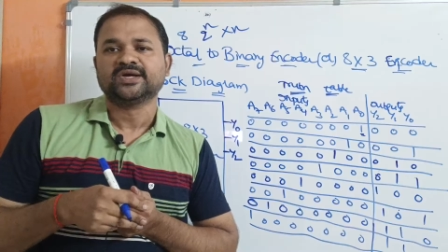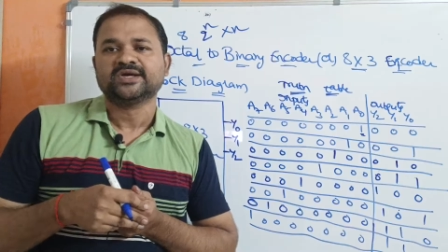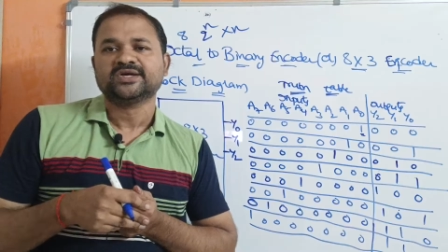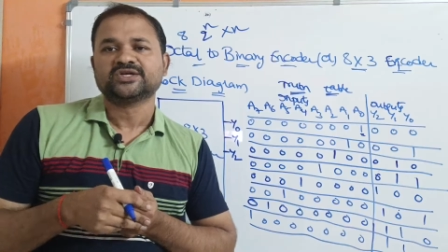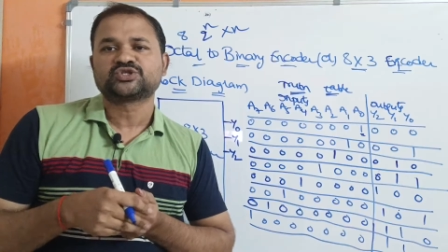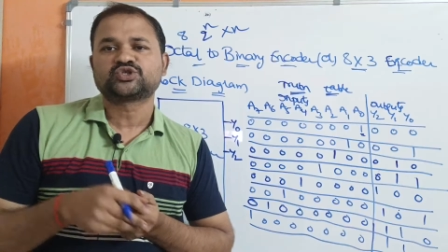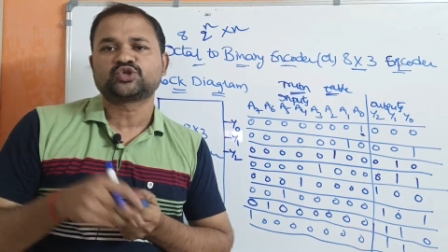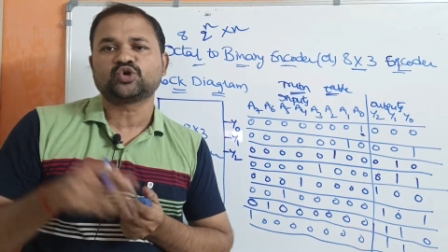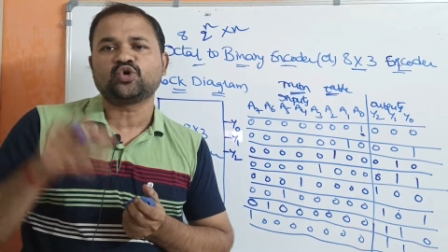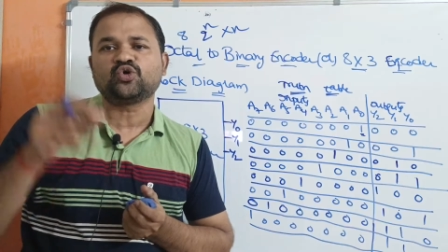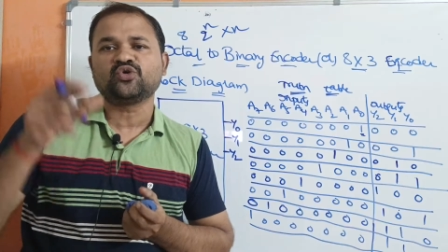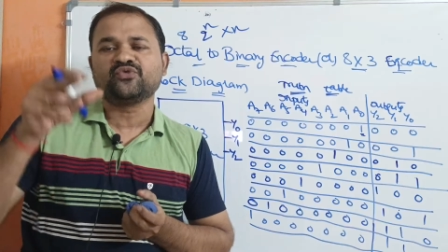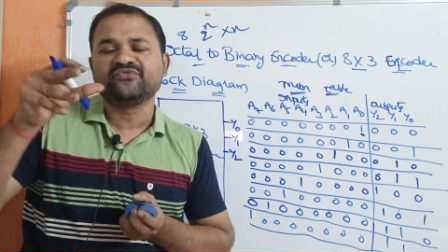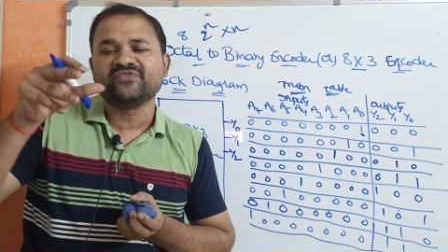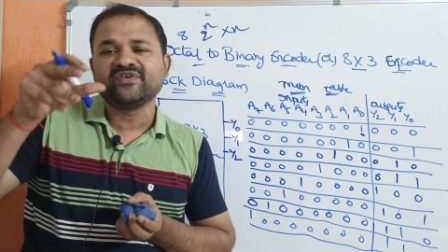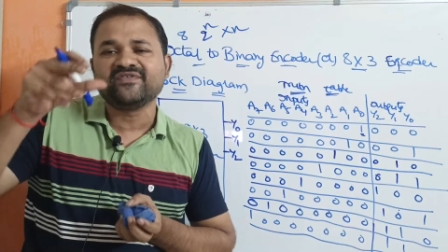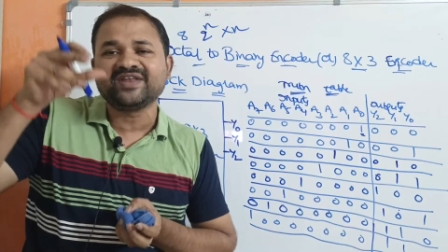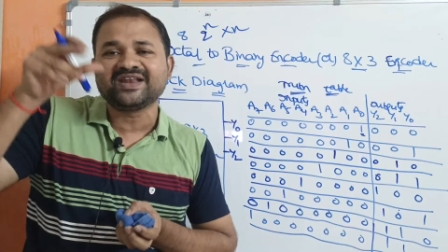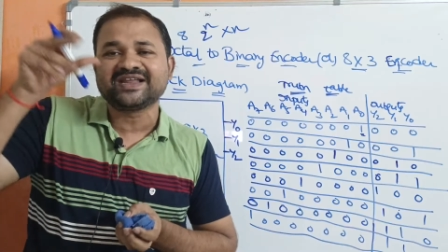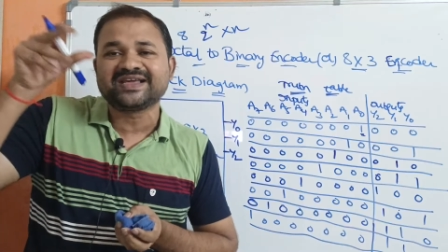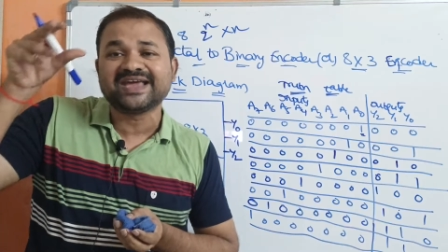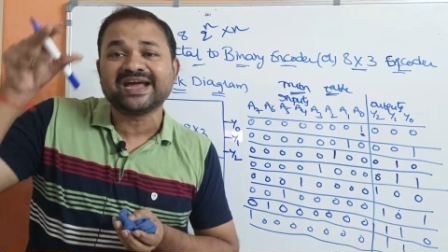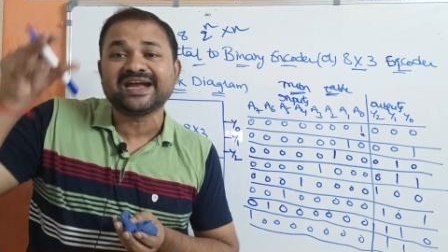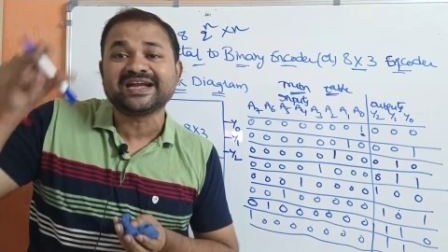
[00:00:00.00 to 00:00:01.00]
So we
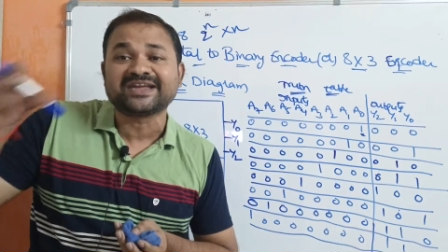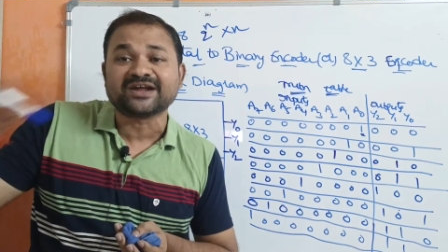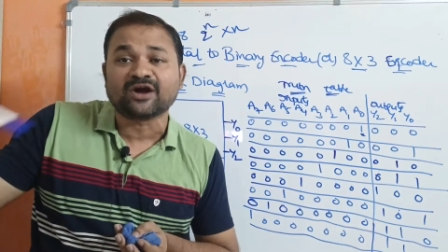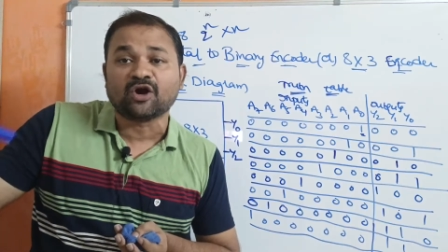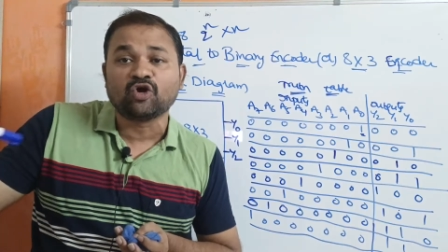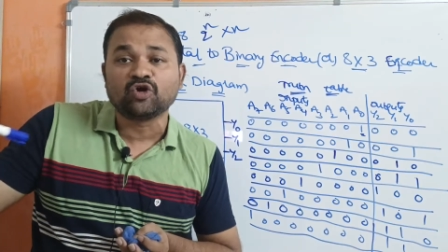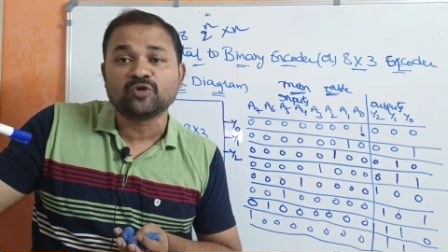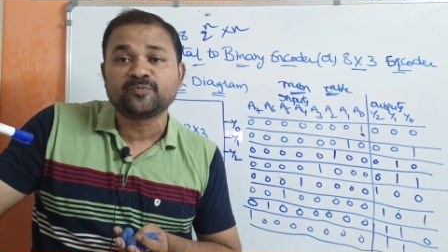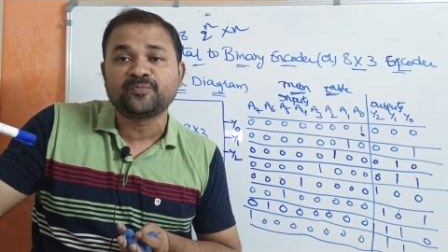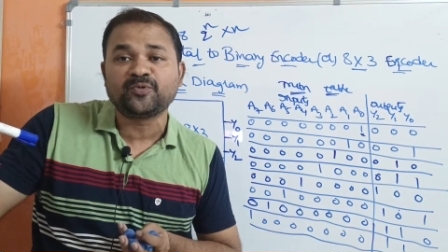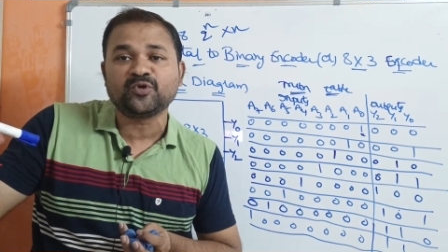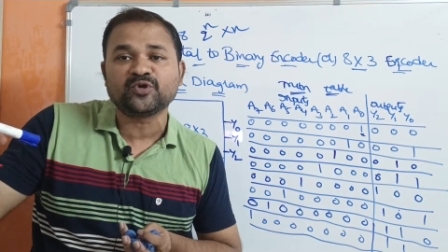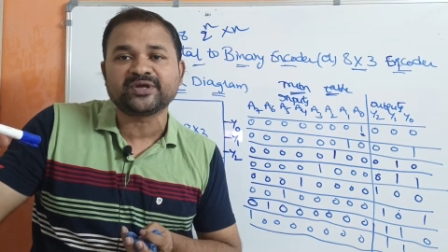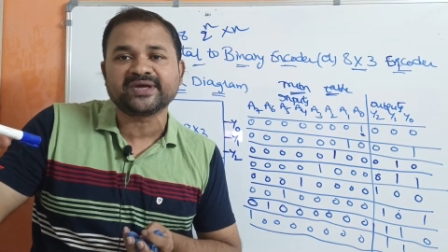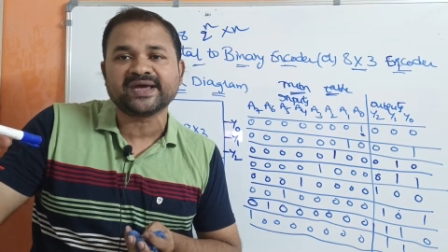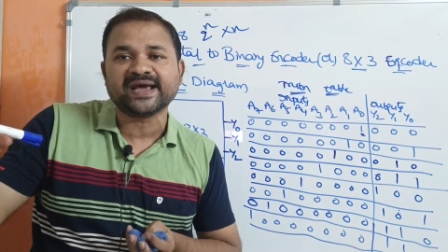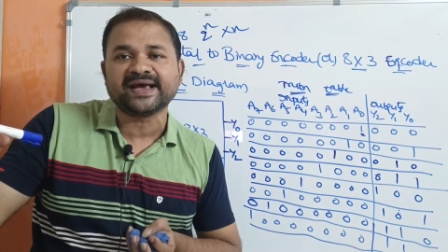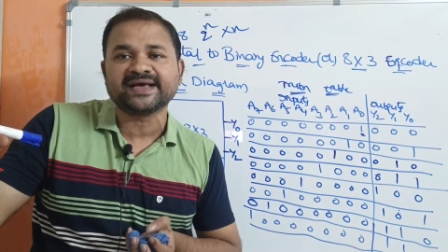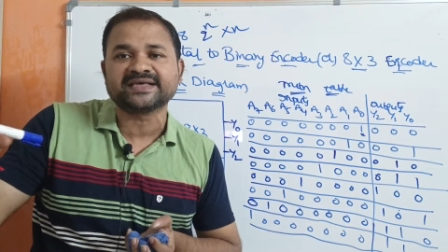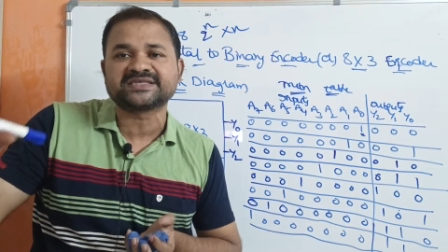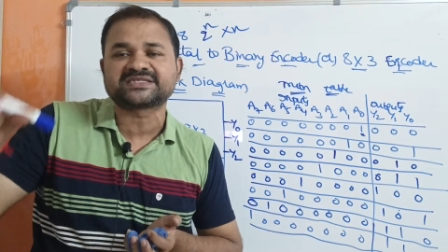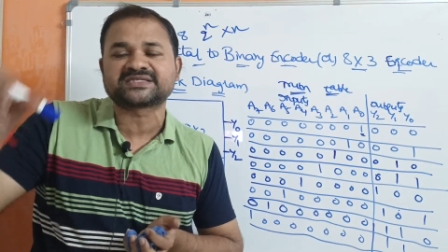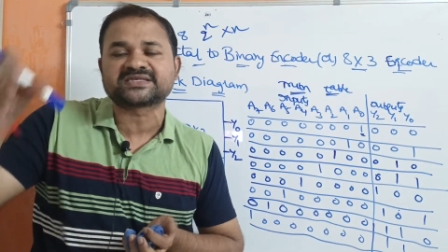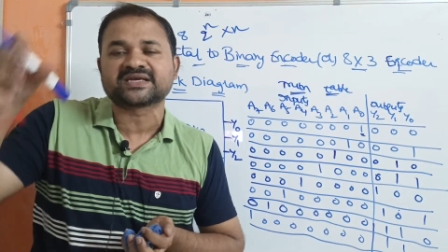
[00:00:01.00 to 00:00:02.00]
will get output
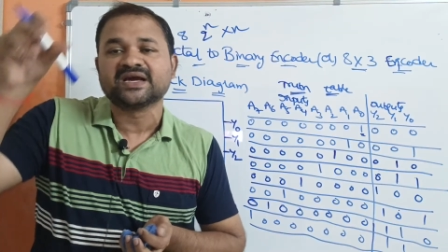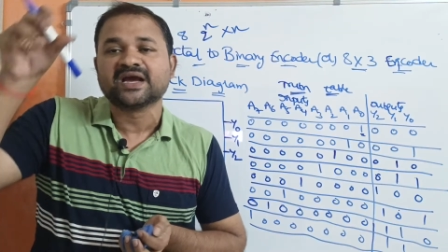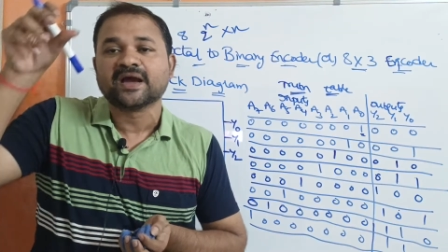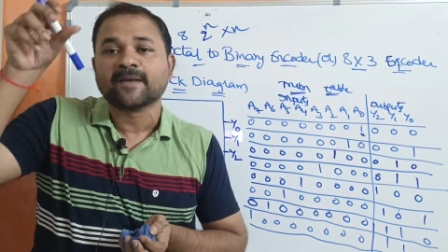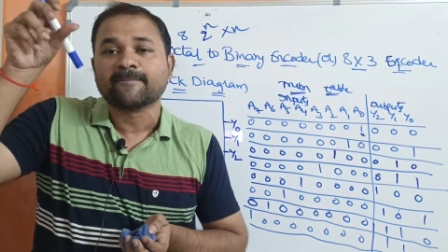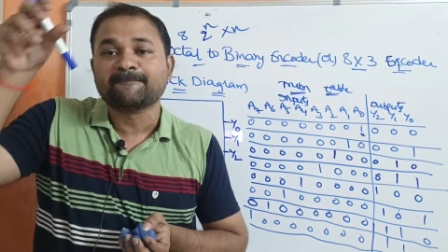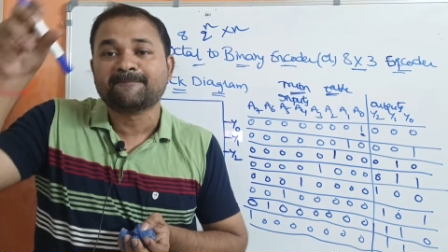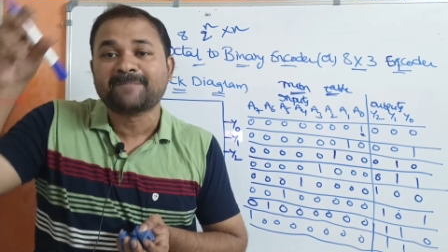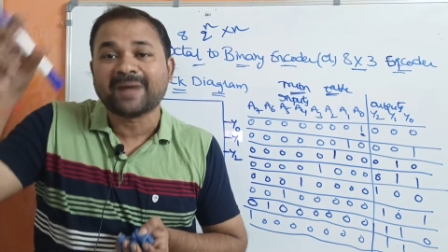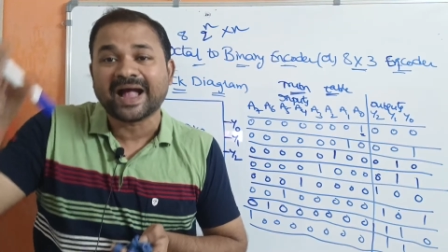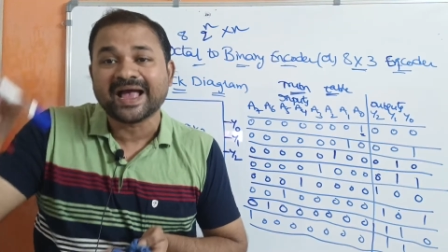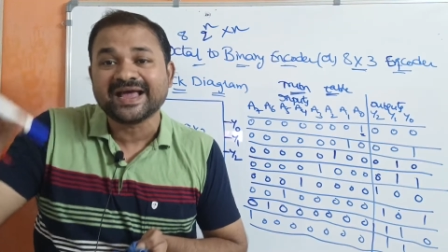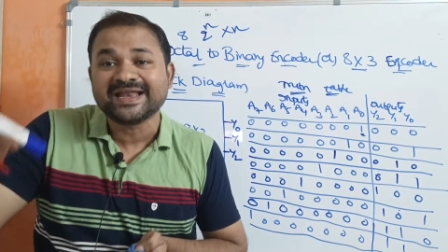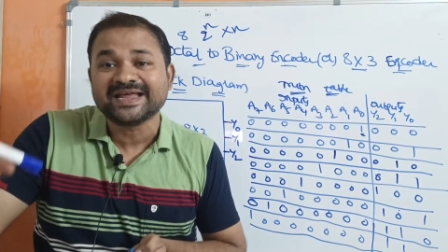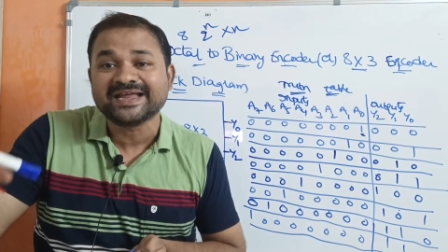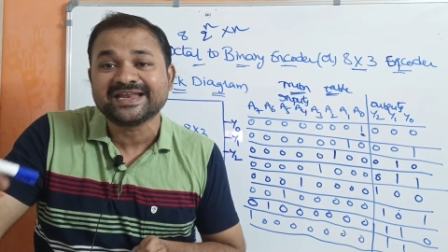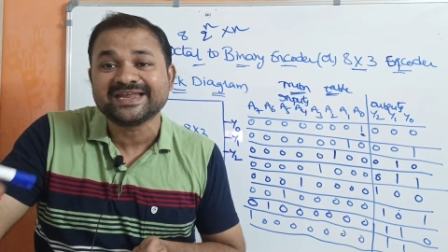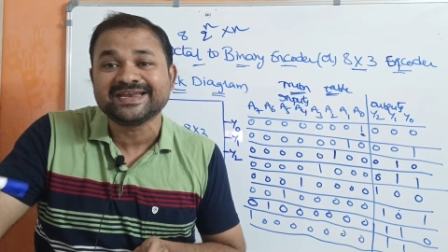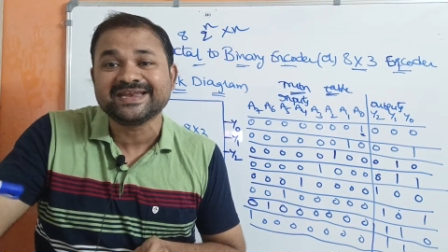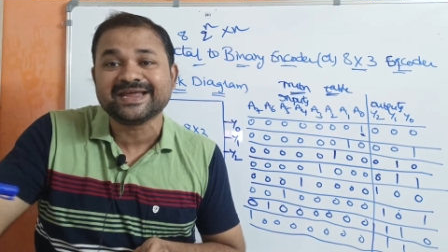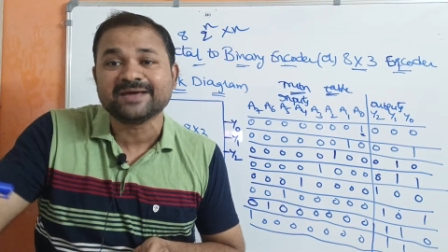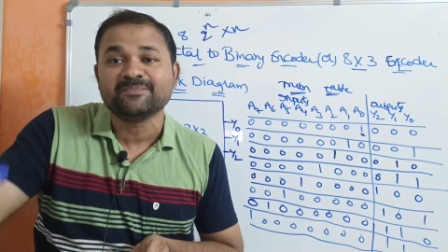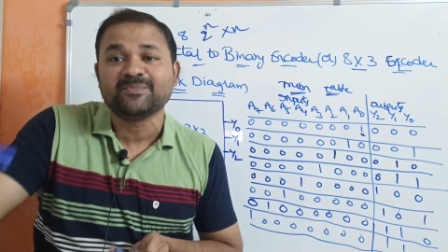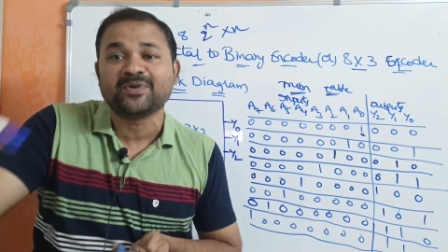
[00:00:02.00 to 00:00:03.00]
as
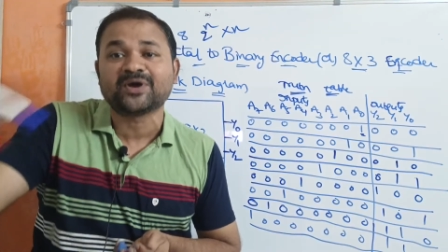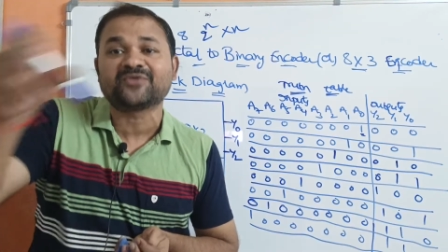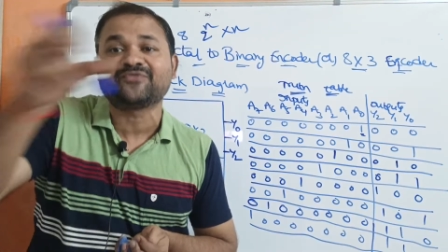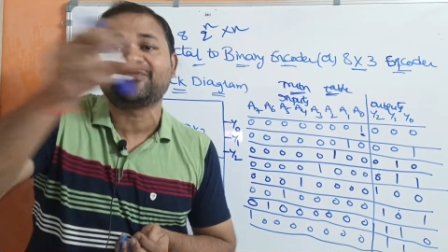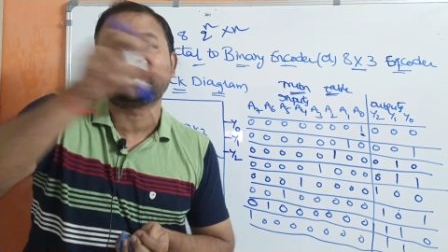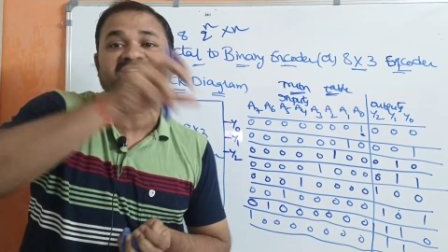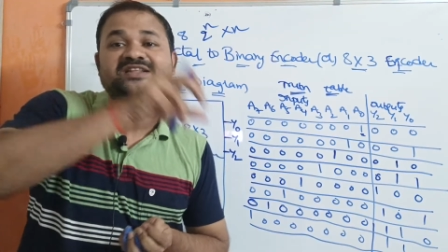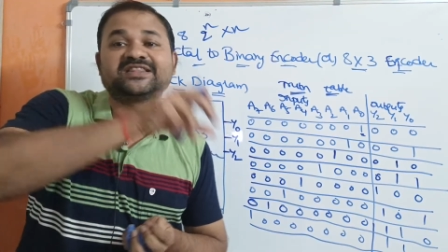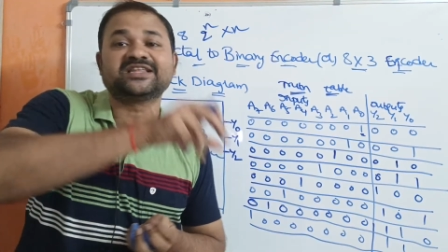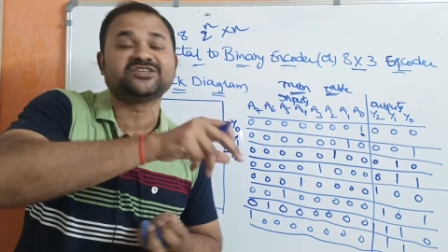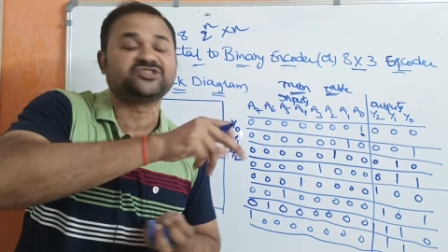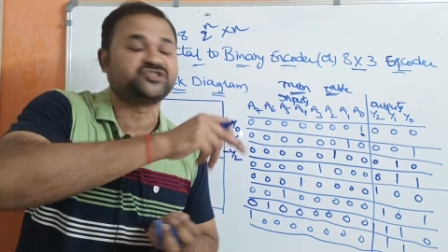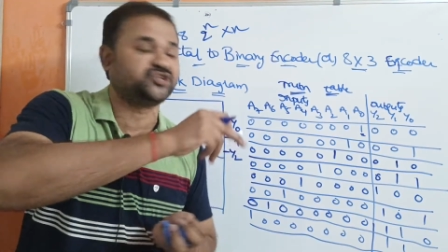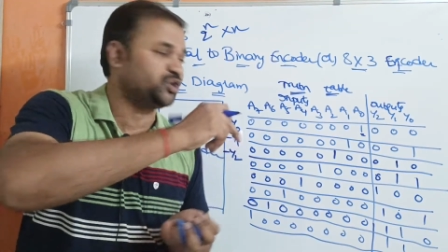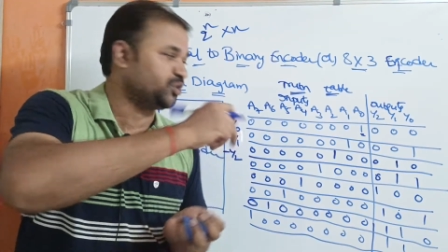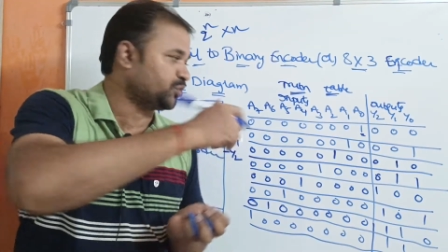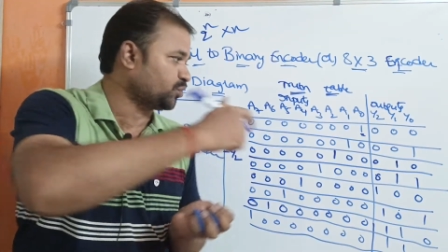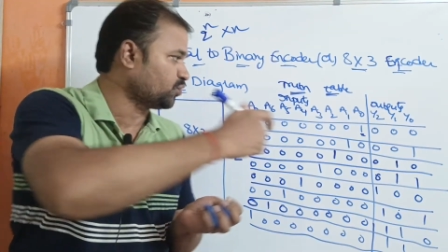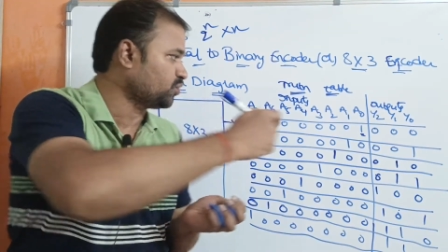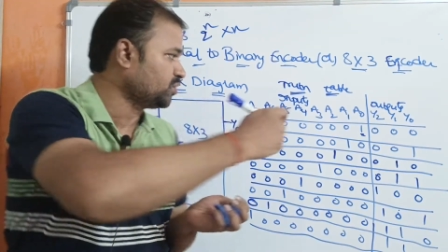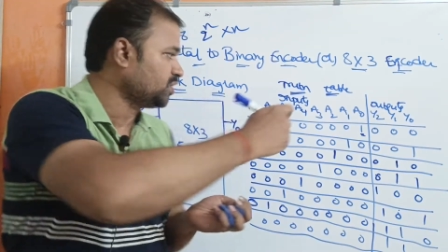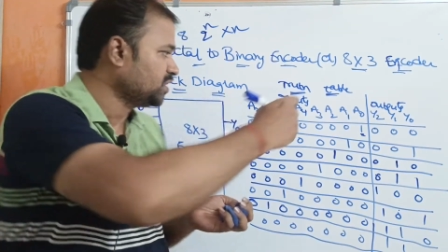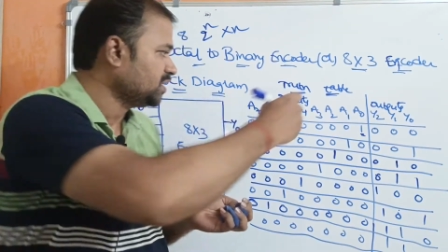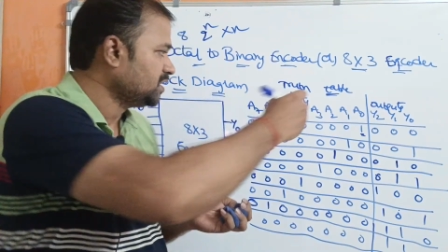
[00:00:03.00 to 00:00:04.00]
binary number for the 0.